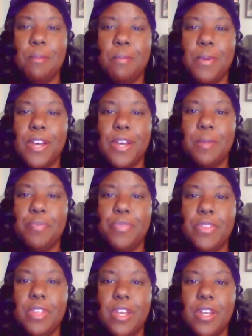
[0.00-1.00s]
But
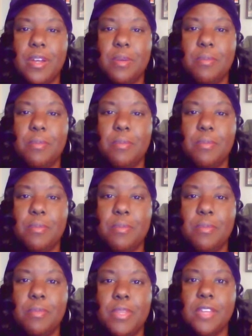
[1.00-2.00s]
um,
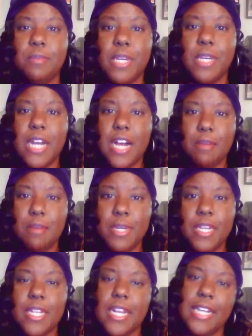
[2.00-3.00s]
leave me a
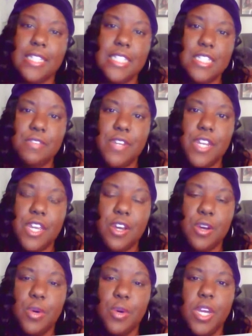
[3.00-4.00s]
comment, like this
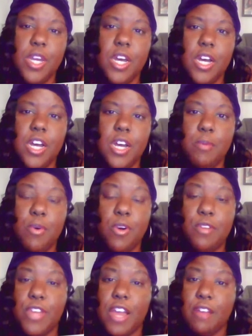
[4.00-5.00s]
video, um, or
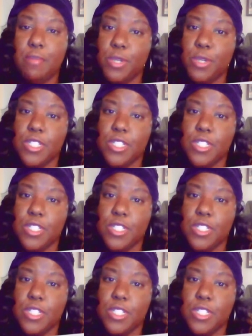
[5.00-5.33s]
if you have more